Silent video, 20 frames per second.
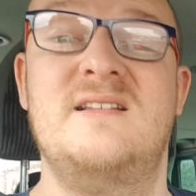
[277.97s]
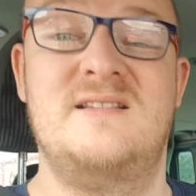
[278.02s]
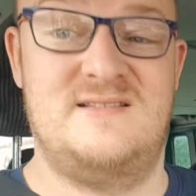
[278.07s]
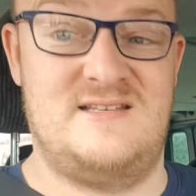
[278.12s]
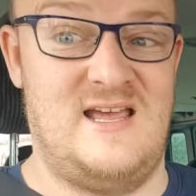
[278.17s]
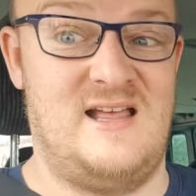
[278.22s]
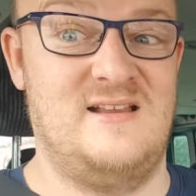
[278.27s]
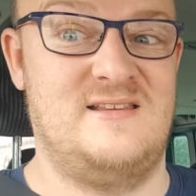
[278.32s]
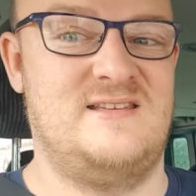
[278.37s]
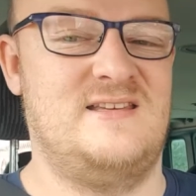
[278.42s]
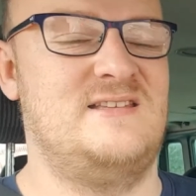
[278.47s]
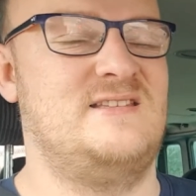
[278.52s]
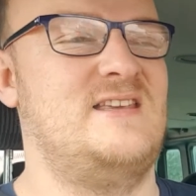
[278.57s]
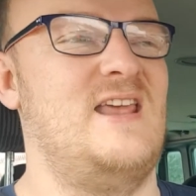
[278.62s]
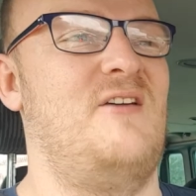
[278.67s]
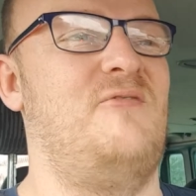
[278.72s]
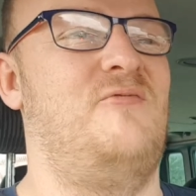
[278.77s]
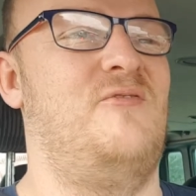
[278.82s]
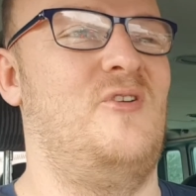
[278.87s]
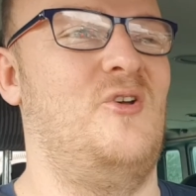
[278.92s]
Delta
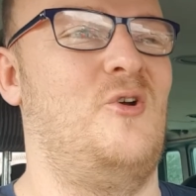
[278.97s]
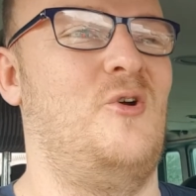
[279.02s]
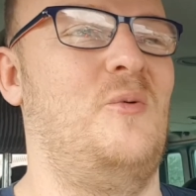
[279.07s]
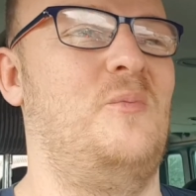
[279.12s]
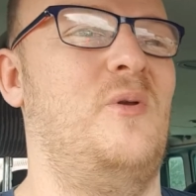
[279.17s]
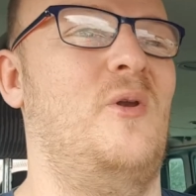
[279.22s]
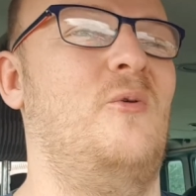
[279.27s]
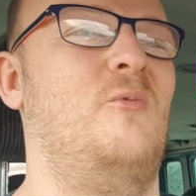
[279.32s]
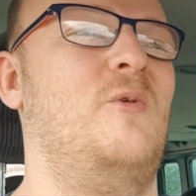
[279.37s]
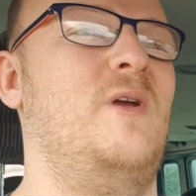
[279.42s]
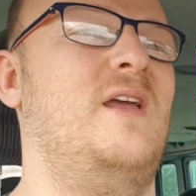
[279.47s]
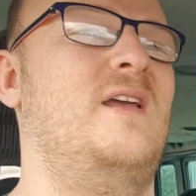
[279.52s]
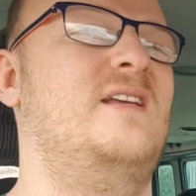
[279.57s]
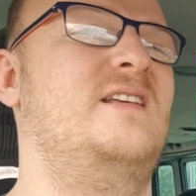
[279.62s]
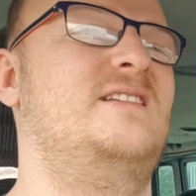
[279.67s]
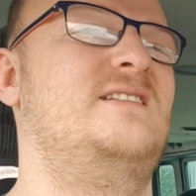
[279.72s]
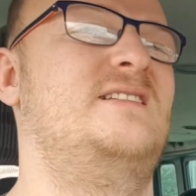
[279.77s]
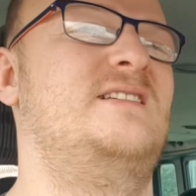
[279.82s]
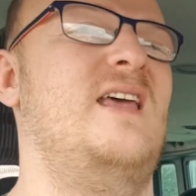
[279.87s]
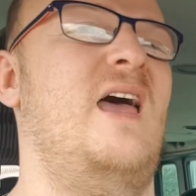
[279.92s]
set for a couple of
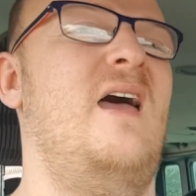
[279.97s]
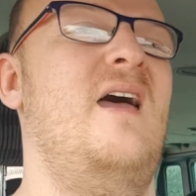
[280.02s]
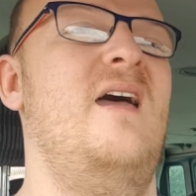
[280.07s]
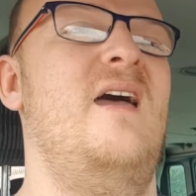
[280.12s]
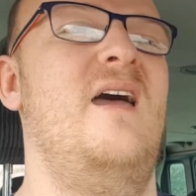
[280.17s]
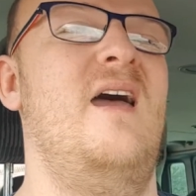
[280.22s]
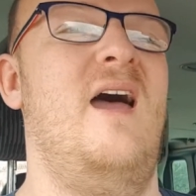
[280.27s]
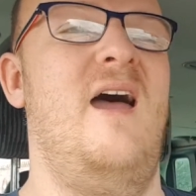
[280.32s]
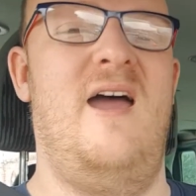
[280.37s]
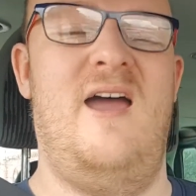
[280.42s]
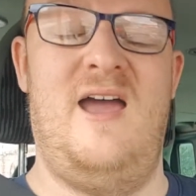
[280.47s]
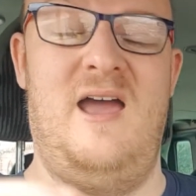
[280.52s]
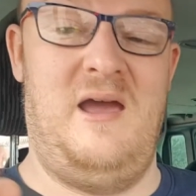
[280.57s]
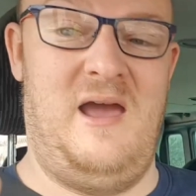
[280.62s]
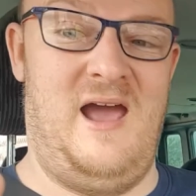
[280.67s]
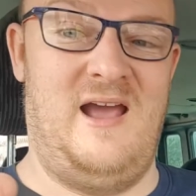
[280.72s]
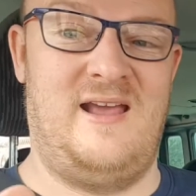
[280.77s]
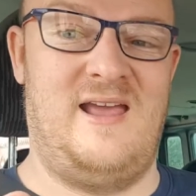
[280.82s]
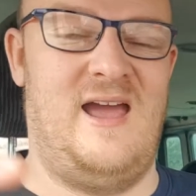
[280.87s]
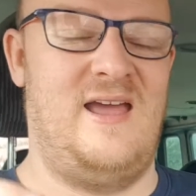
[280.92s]
weeks
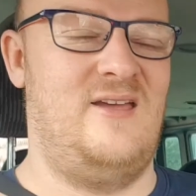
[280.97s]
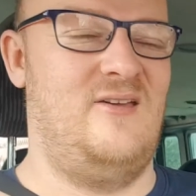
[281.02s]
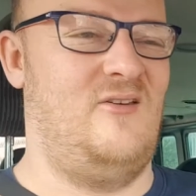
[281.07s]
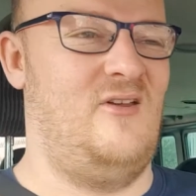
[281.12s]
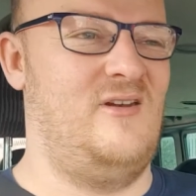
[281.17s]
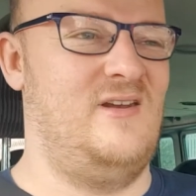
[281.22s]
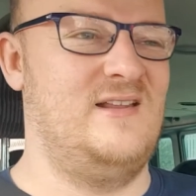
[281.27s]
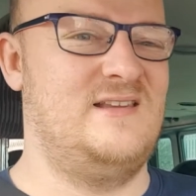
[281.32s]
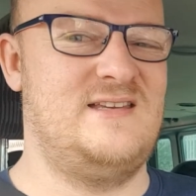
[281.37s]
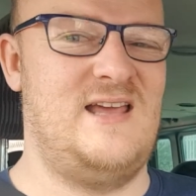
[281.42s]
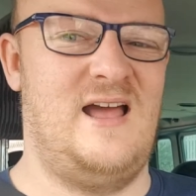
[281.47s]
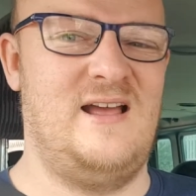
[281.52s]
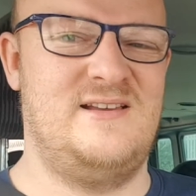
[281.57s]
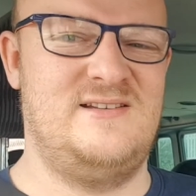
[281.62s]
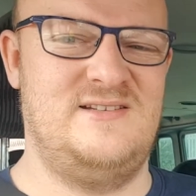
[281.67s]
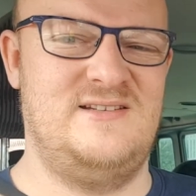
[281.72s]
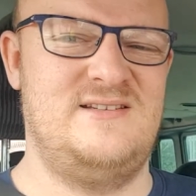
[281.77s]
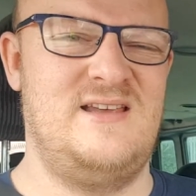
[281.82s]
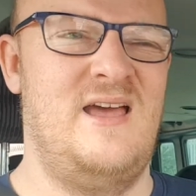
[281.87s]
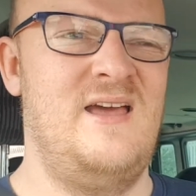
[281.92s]
and get you on the
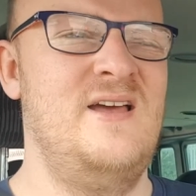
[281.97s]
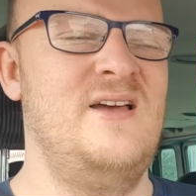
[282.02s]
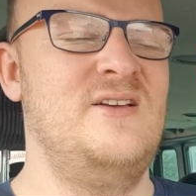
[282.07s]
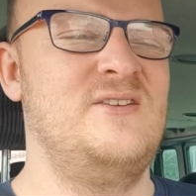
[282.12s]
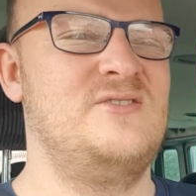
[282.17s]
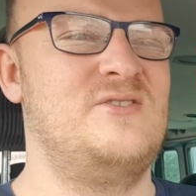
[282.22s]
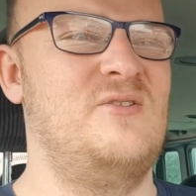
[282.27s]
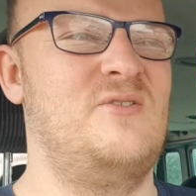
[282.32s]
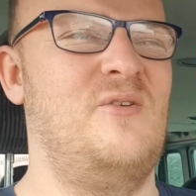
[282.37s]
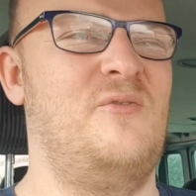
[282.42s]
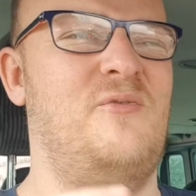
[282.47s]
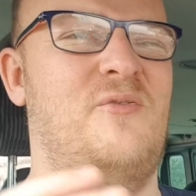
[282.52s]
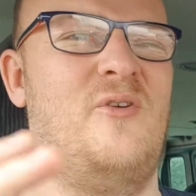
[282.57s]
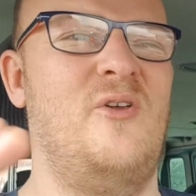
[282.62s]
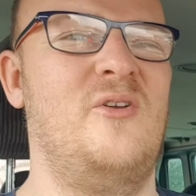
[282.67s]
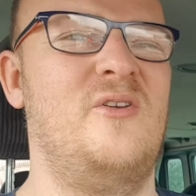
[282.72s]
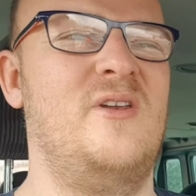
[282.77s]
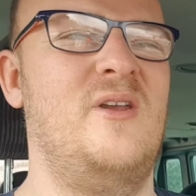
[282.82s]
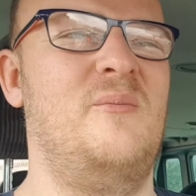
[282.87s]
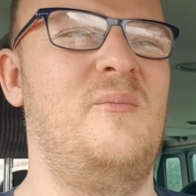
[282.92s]
taxis. So they're
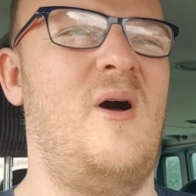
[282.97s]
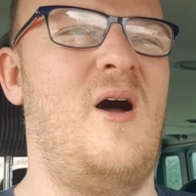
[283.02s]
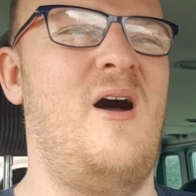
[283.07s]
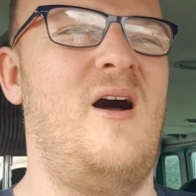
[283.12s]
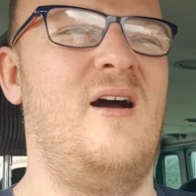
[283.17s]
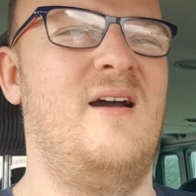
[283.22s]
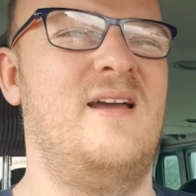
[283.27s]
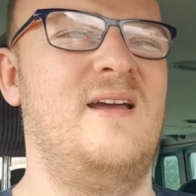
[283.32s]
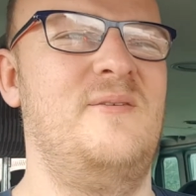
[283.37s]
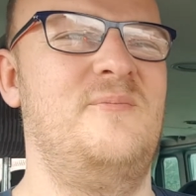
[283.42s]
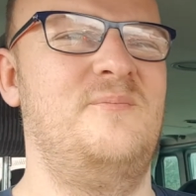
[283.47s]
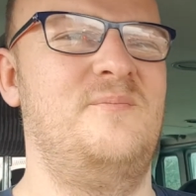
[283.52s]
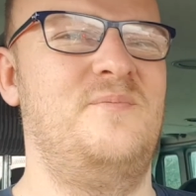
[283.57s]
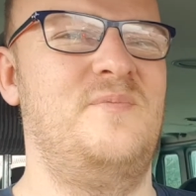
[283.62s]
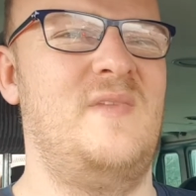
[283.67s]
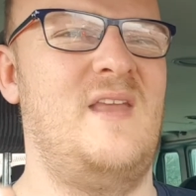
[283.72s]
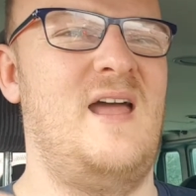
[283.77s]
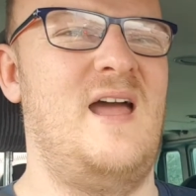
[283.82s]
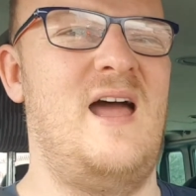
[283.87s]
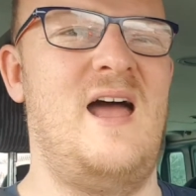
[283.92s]
flooding the market,
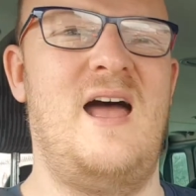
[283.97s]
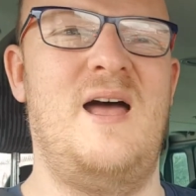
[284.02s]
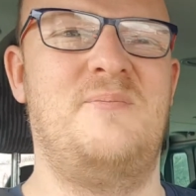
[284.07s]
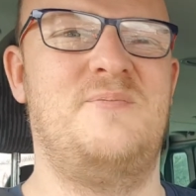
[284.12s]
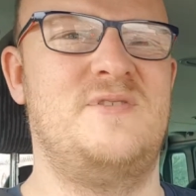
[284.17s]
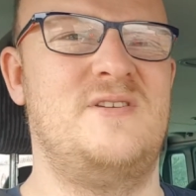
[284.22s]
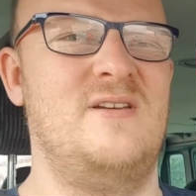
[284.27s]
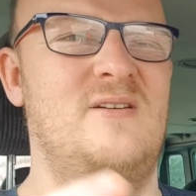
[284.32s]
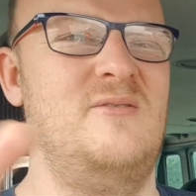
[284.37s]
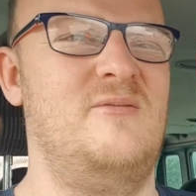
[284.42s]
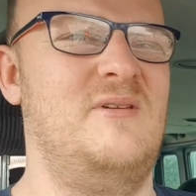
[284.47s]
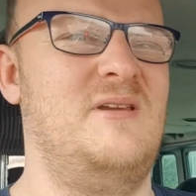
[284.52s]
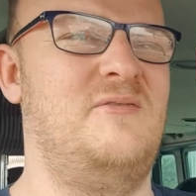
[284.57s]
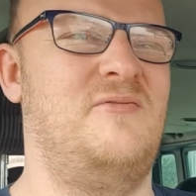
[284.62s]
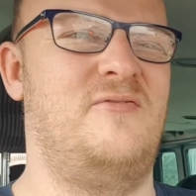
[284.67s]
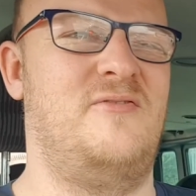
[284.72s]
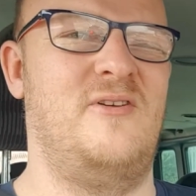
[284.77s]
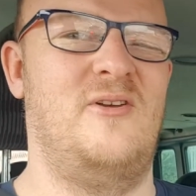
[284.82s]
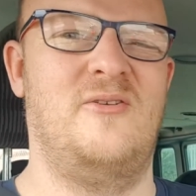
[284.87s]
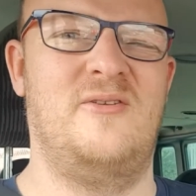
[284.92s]
absolutely
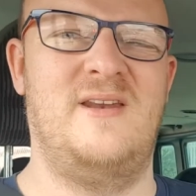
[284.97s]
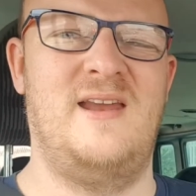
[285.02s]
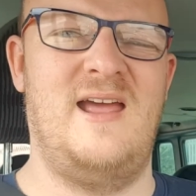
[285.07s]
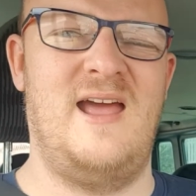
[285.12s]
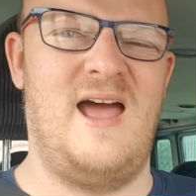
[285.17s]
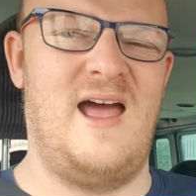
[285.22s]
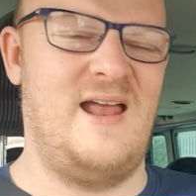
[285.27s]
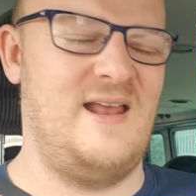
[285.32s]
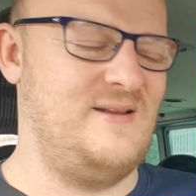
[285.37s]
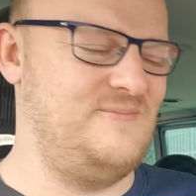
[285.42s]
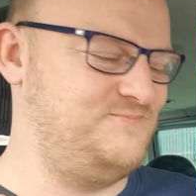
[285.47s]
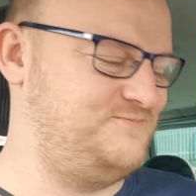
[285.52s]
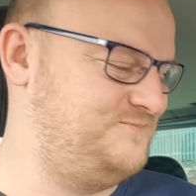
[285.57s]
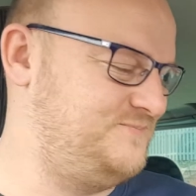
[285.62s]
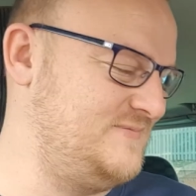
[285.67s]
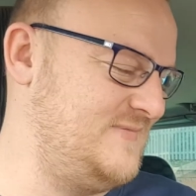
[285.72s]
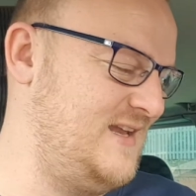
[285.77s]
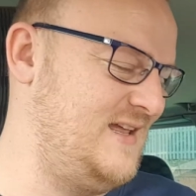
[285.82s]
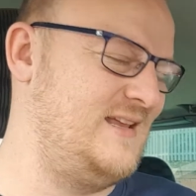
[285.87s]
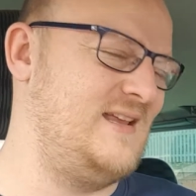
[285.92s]
flooding it, and
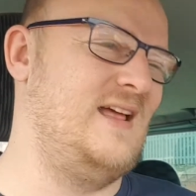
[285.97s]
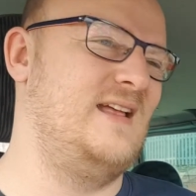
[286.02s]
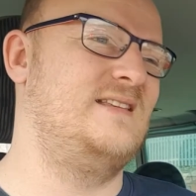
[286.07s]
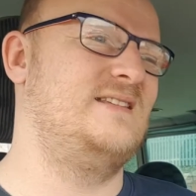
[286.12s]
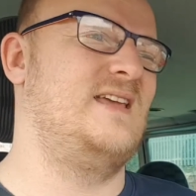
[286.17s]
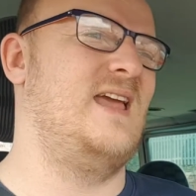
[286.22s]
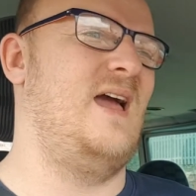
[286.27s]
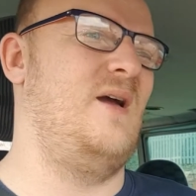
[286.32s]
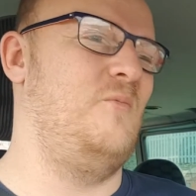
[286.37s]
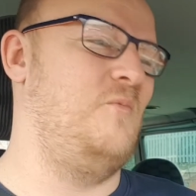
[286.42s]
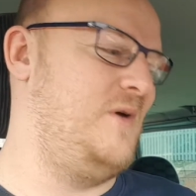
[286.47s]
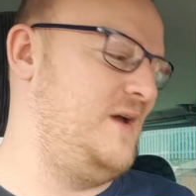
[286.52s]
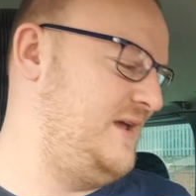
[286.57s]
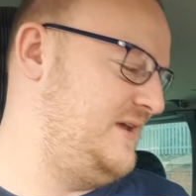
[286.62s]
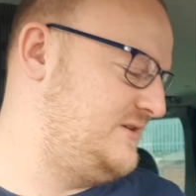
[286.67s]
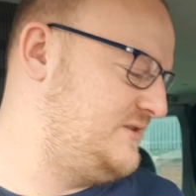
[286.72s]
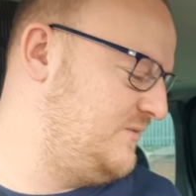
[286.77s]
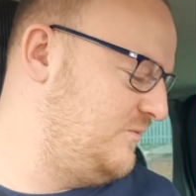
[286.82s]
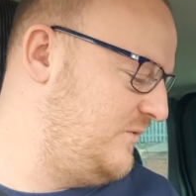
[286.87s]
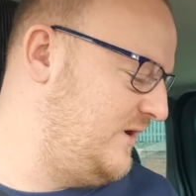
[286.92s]
it's getting
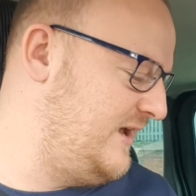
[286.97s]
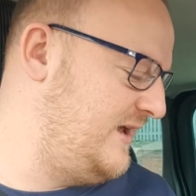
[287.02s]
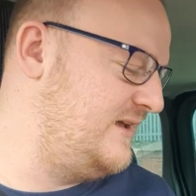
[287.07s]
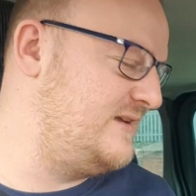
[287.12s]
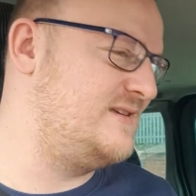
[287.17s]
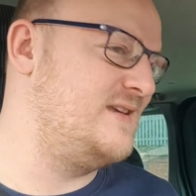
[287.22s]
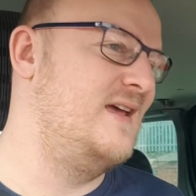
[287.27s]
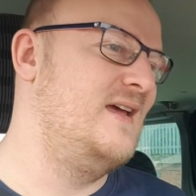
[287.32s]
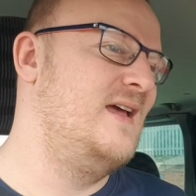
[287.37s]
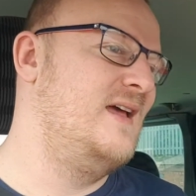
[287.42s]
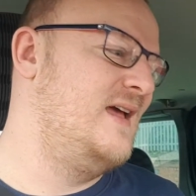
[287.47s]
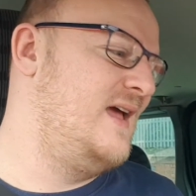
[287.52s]
worse and worse.